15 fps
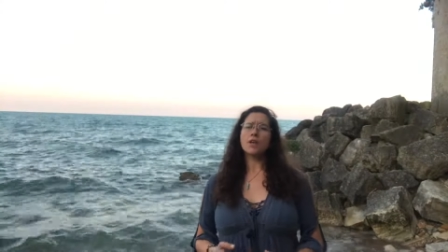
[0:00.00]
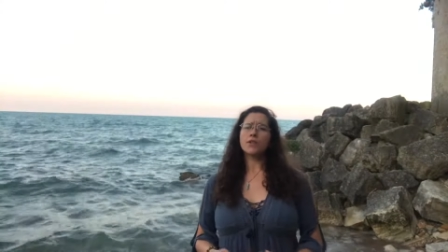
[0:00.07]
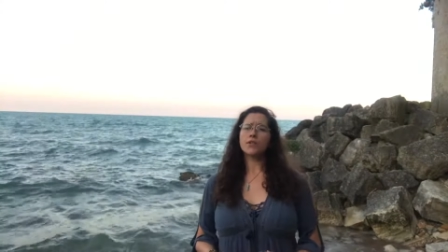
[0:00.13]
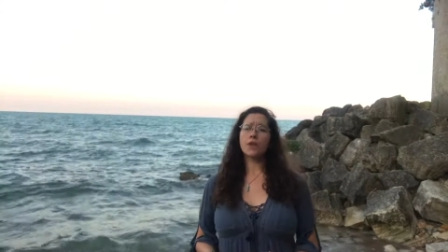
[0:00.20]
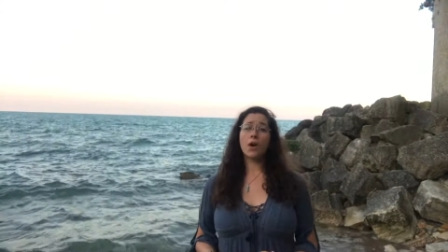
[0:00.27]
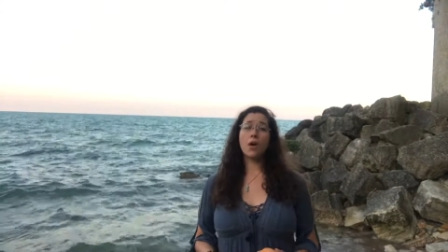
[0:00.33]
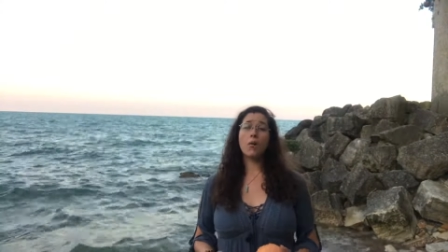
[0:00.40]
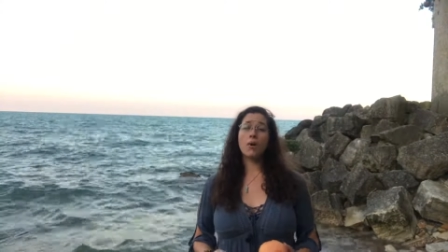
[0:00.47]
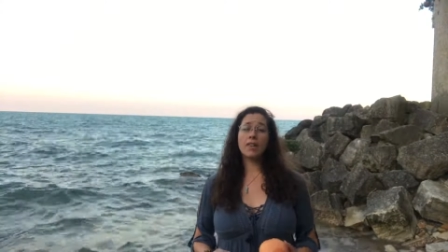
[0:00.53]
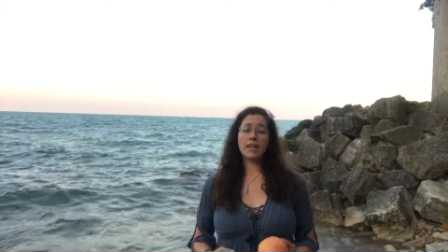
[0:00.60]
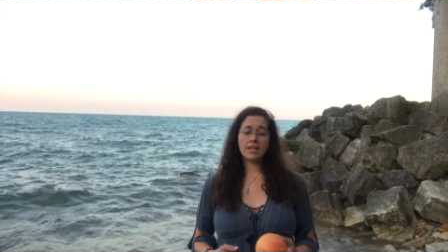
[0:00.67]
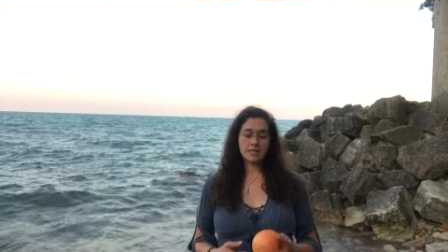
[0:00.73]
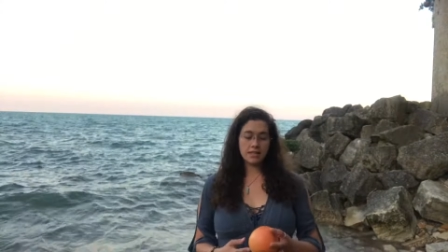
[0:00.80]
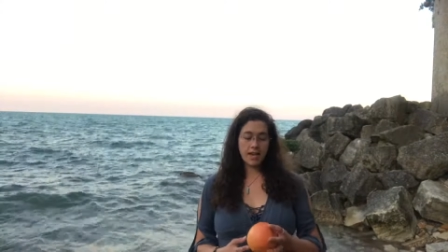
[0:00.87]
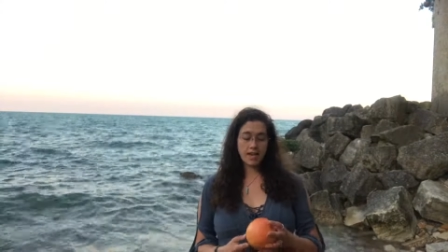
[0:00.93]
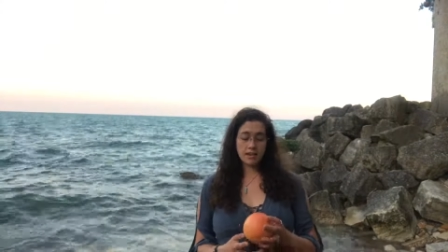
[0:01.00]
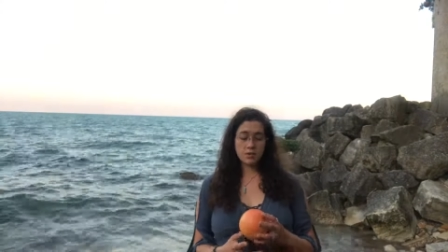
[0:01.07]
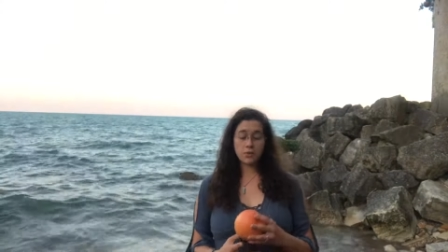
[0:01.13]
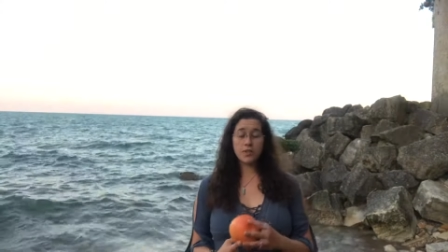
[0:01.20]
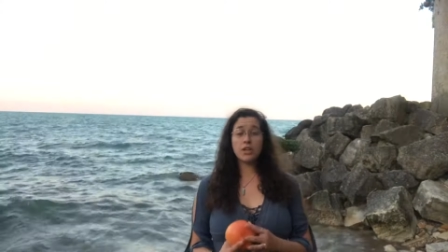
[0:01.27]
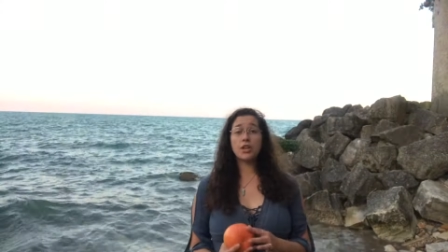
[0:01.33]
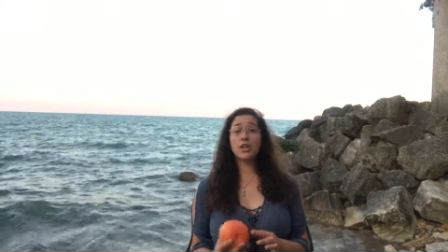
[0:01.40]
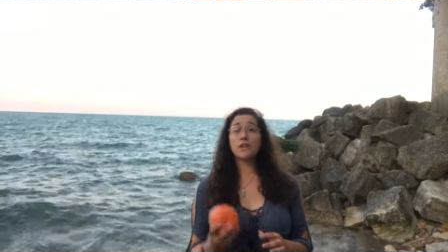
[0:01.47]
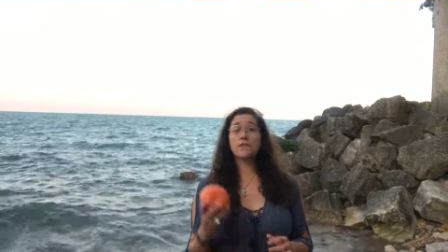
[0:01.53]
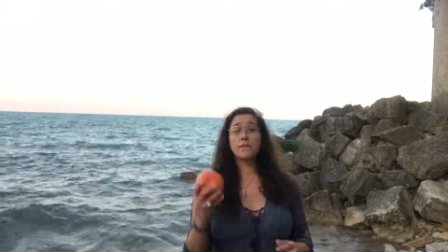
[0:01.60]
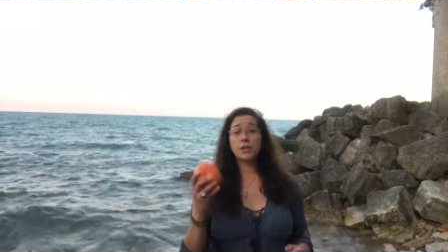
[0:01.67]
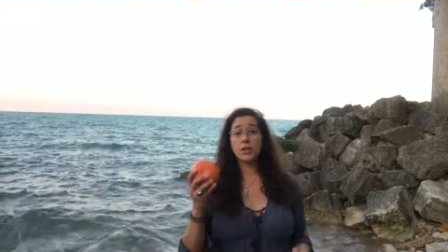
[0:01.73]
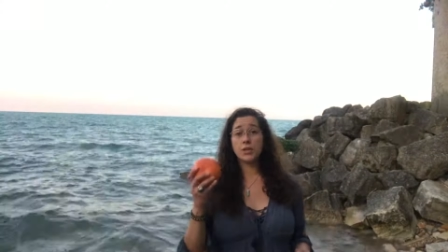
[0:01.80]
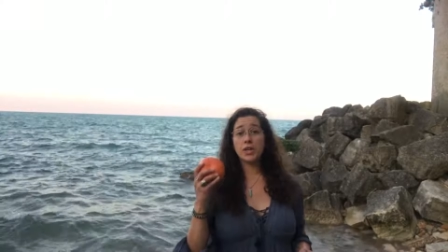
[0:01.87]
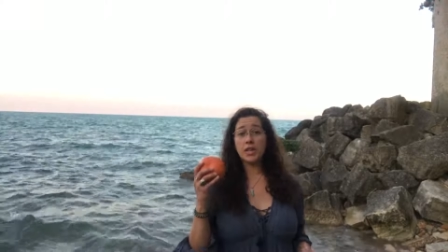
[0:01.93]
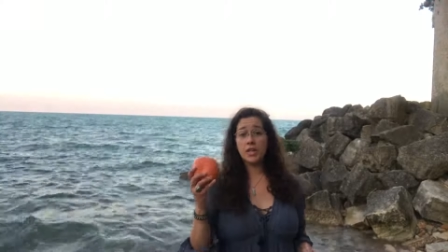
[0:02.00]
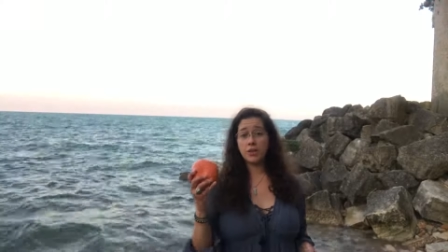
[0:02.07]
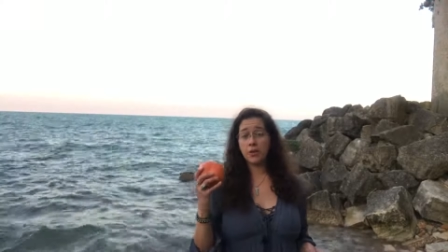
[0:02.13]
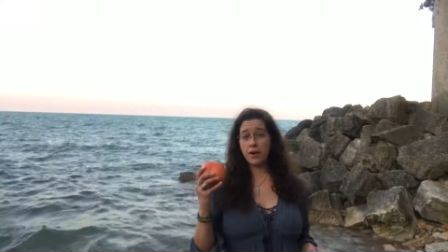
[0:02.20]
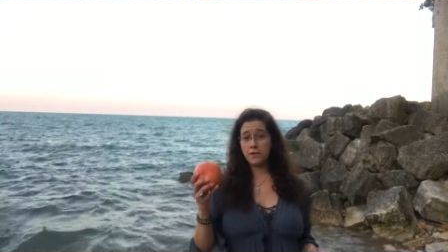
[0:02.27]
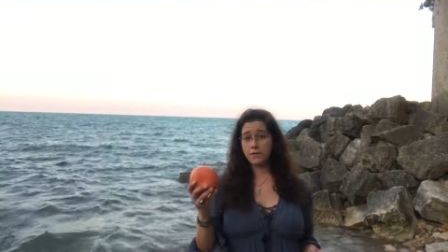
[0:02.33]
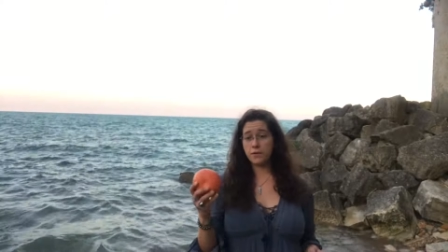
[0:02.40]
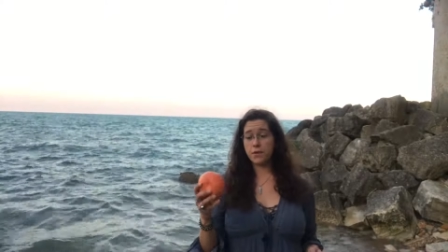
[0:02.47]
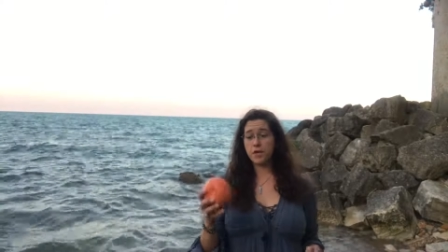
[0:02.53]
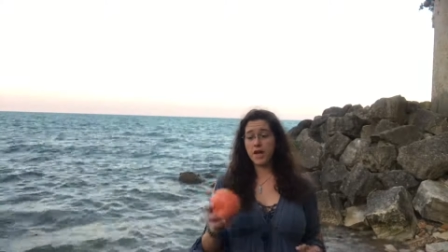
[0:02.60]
So, with that said, it's really good for you to eat grapefruit.